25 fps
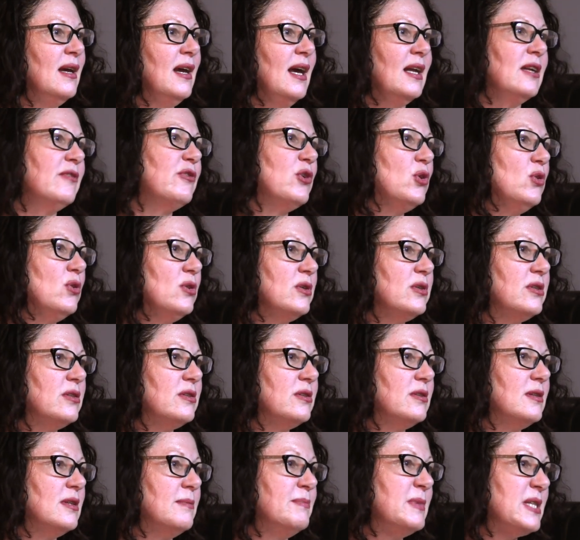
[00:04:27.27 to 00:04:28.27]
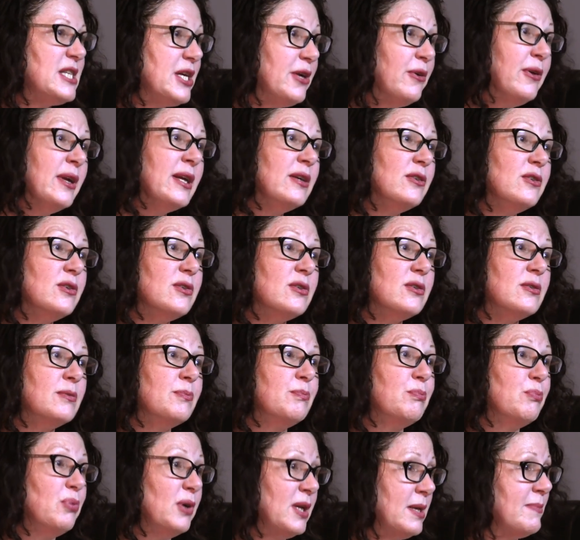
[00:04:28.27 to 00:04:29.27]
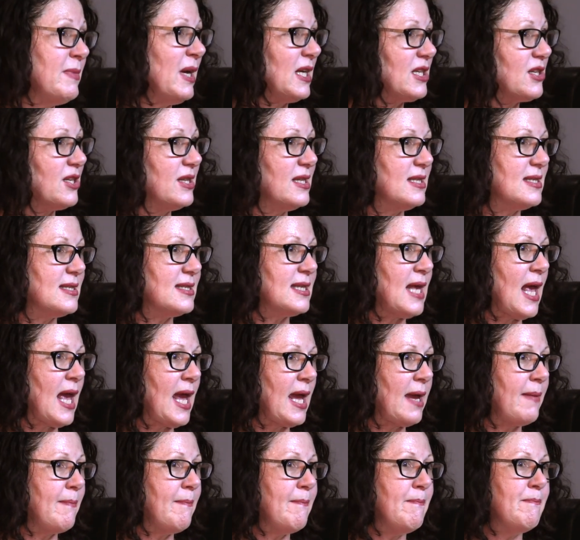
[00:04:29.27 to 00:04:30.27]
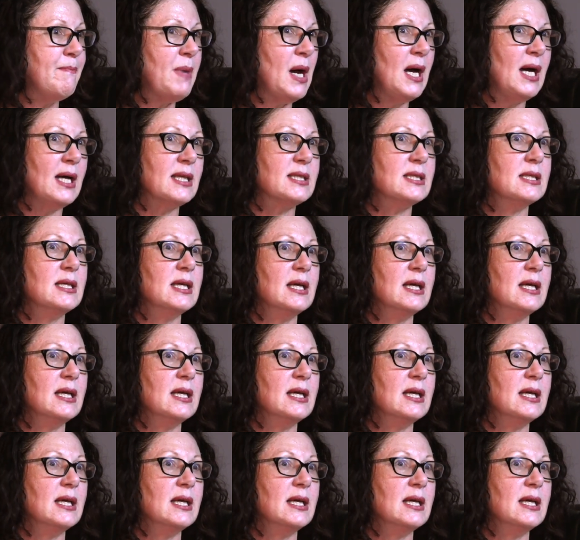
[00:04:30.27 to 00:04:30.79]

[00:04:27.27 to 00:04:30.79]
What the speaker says: and of course the material's pretty much the same, but